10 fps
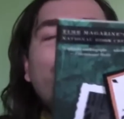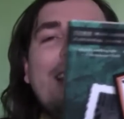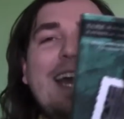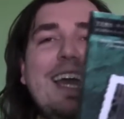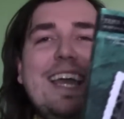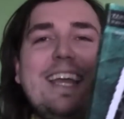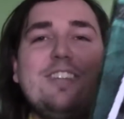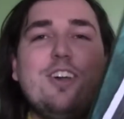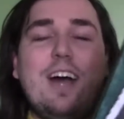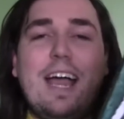
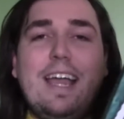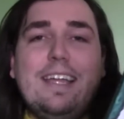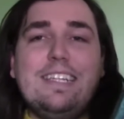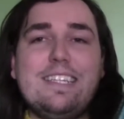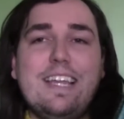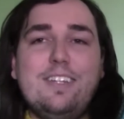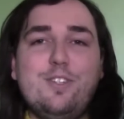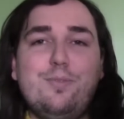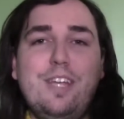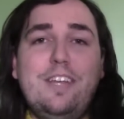I decided
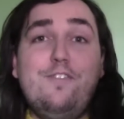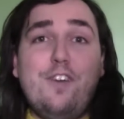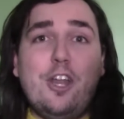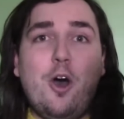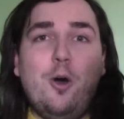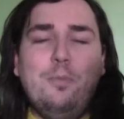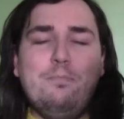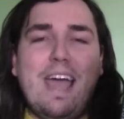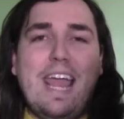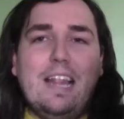to read Fun
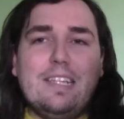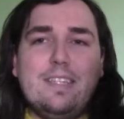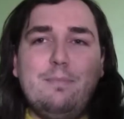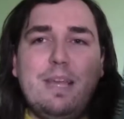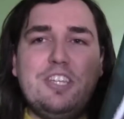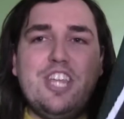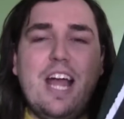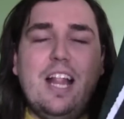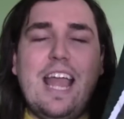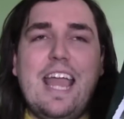Home by Alison
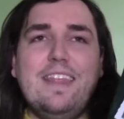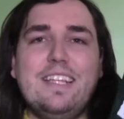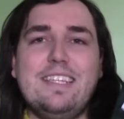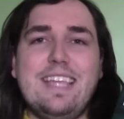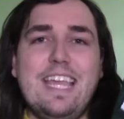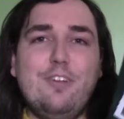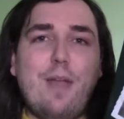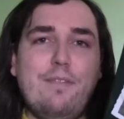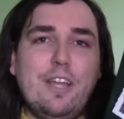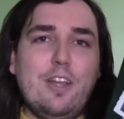Bechdel, and this is a
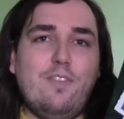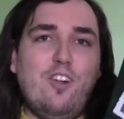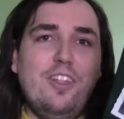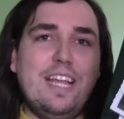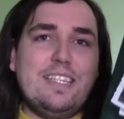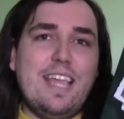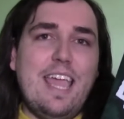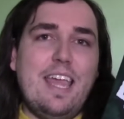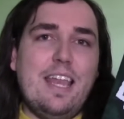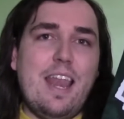graphic novel that's
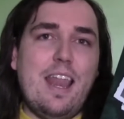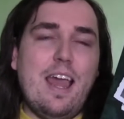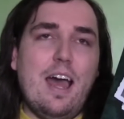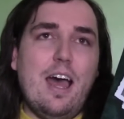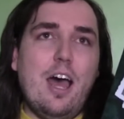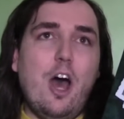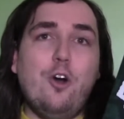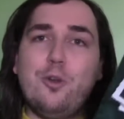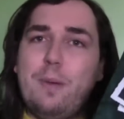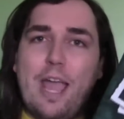an
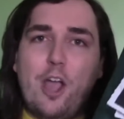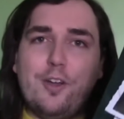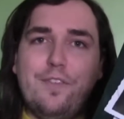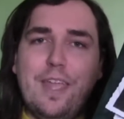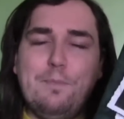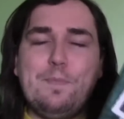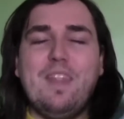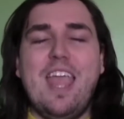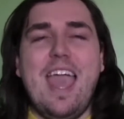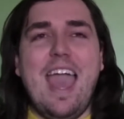autobiography,
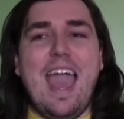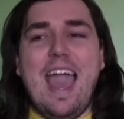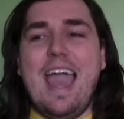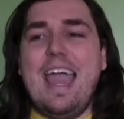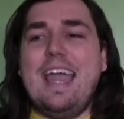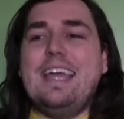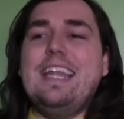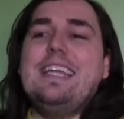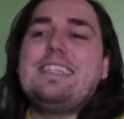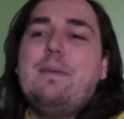and
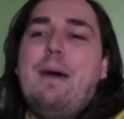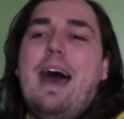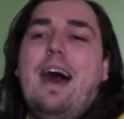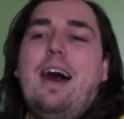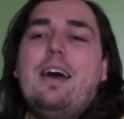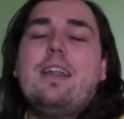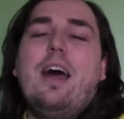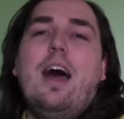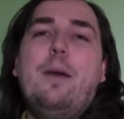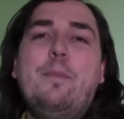it's about
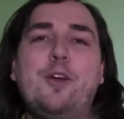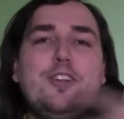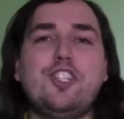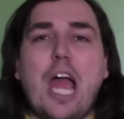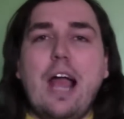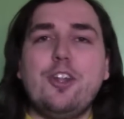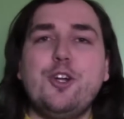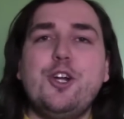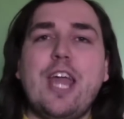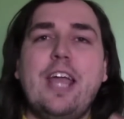her
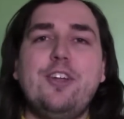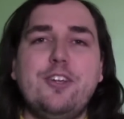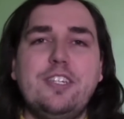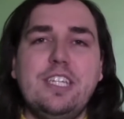childhood and her